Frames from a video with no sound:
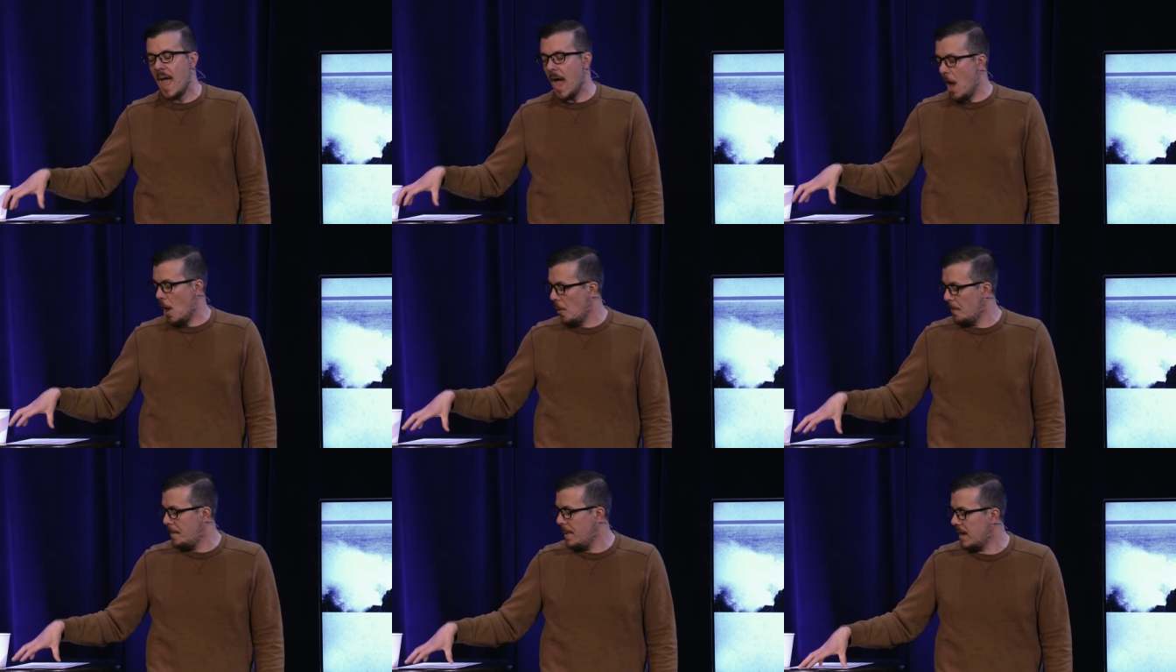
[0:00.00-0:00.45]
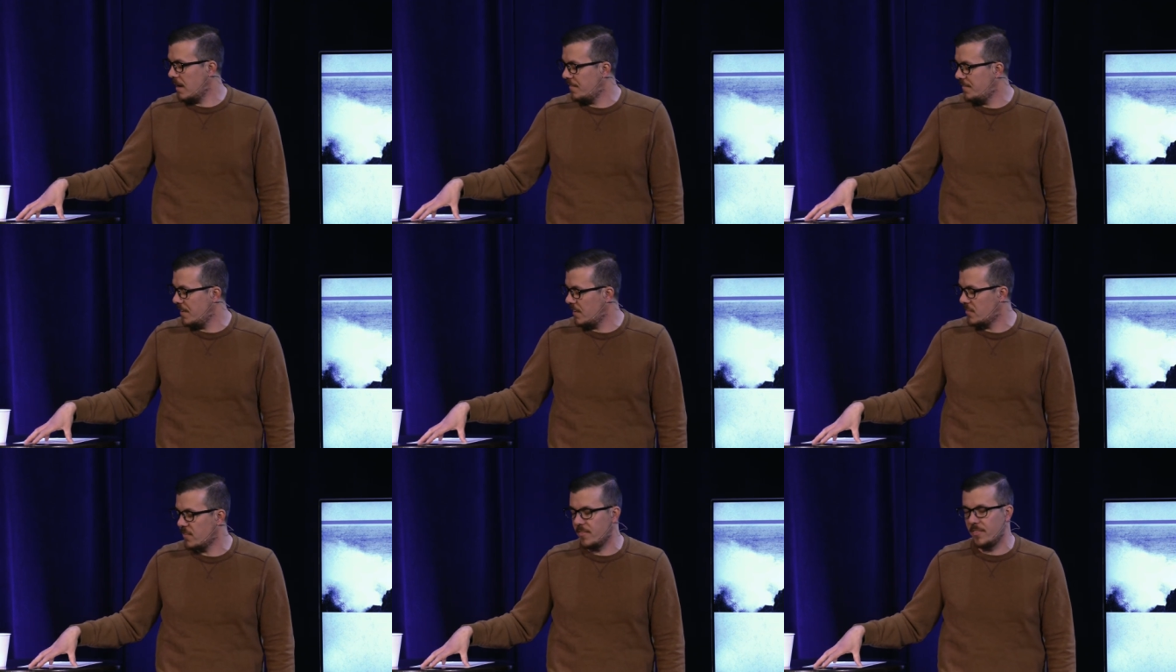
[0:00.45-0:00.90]
how it
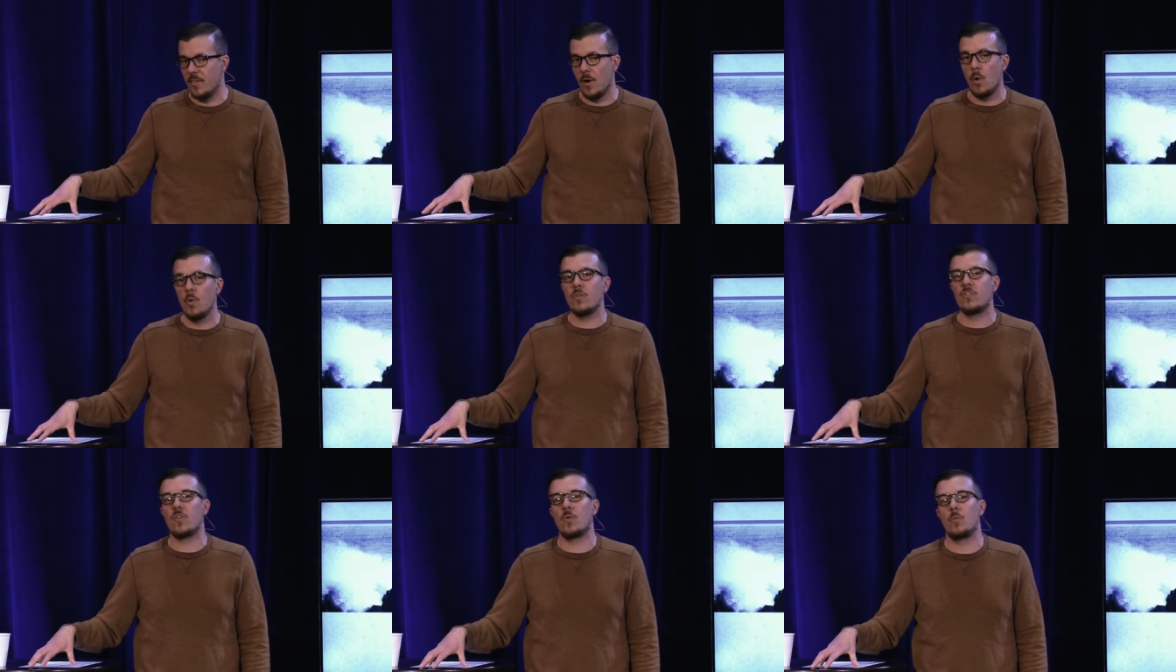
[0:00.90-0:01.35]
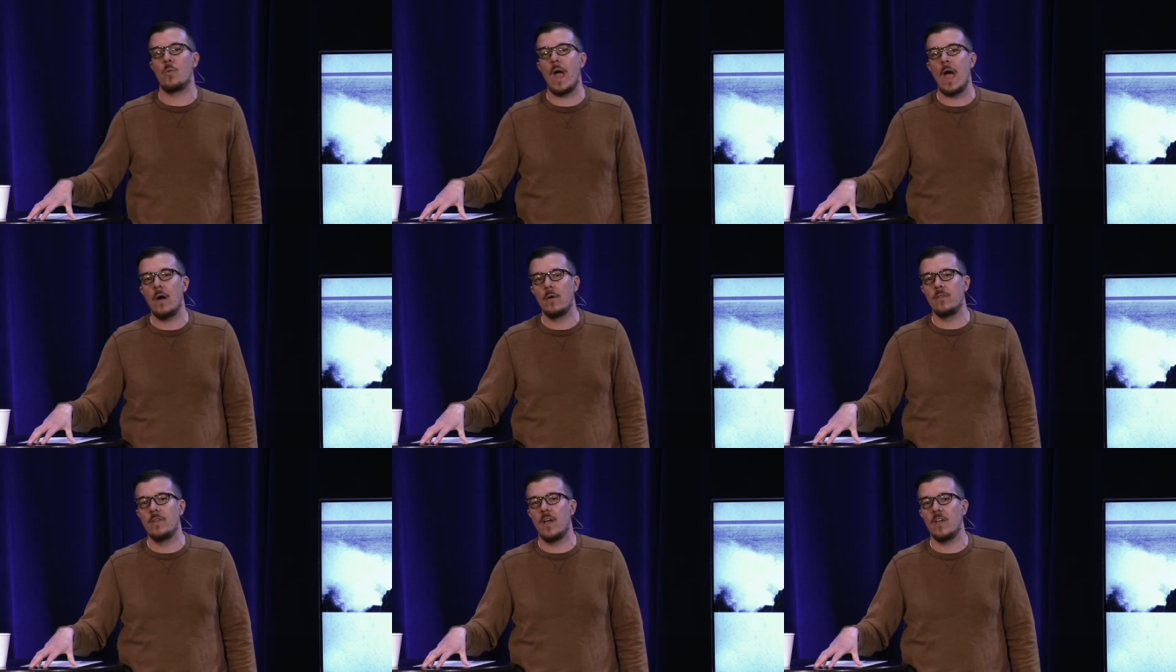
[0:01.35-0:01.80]
benefits those
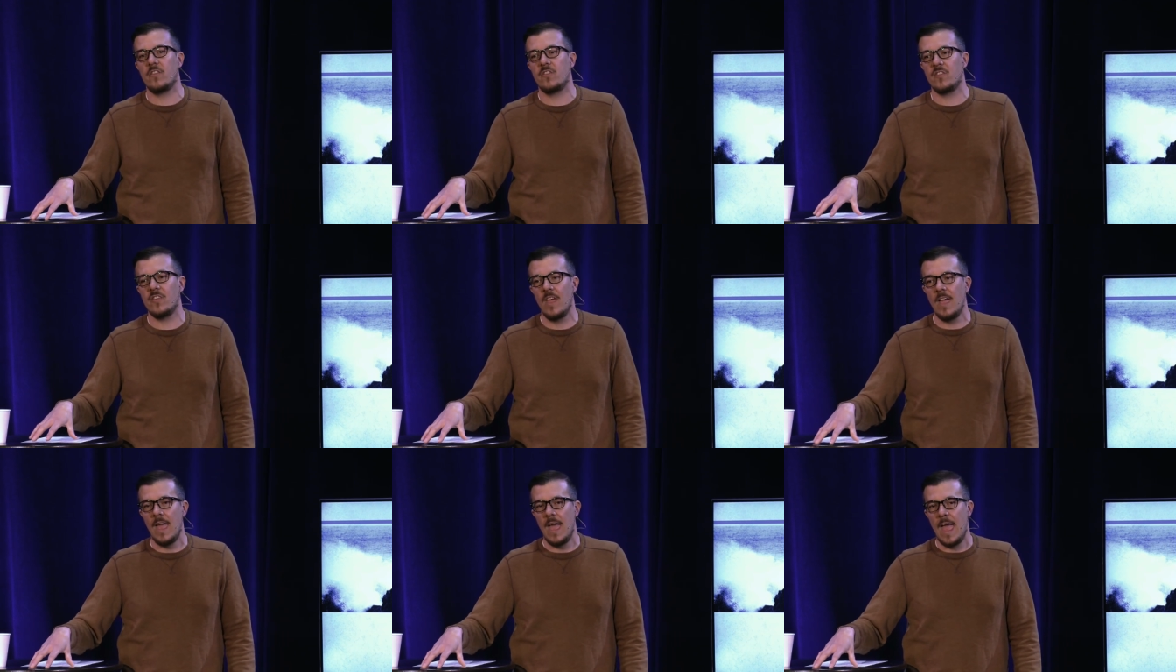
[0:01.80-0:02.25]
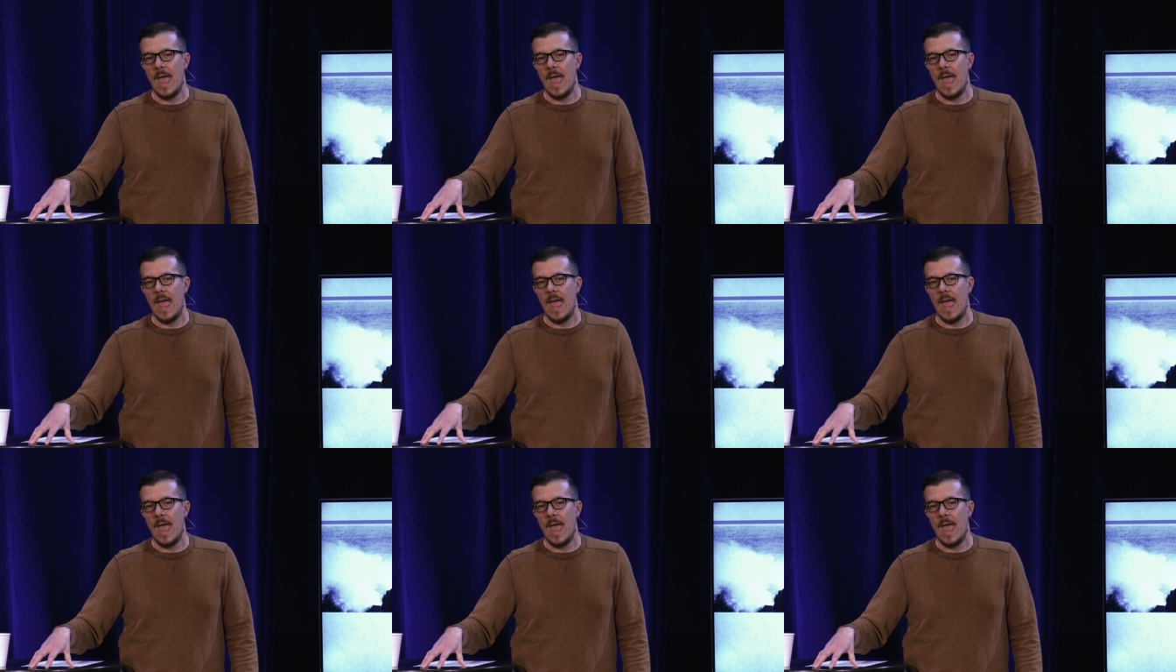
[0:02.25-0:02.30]
around us.